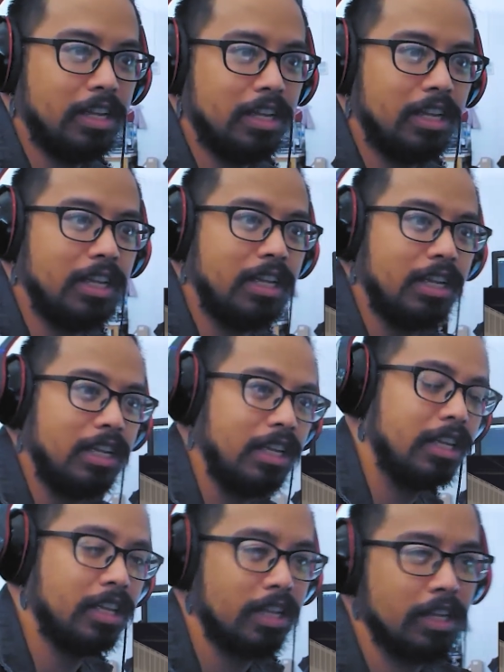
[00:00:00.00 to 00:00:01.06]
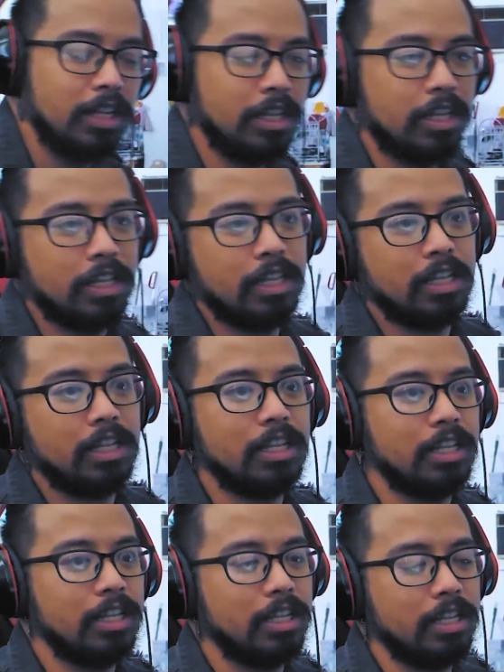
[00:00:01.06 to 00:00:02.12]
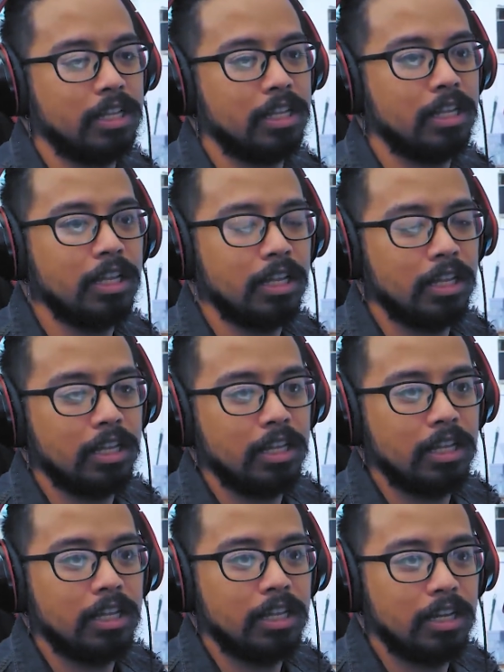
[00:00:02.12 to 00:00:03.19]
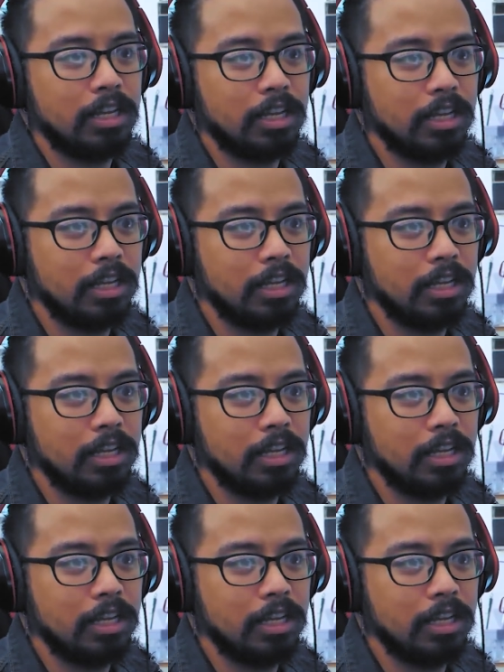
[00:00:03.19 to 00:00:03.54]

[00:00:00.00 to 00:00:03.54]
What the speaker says: No one is speaking in this clip.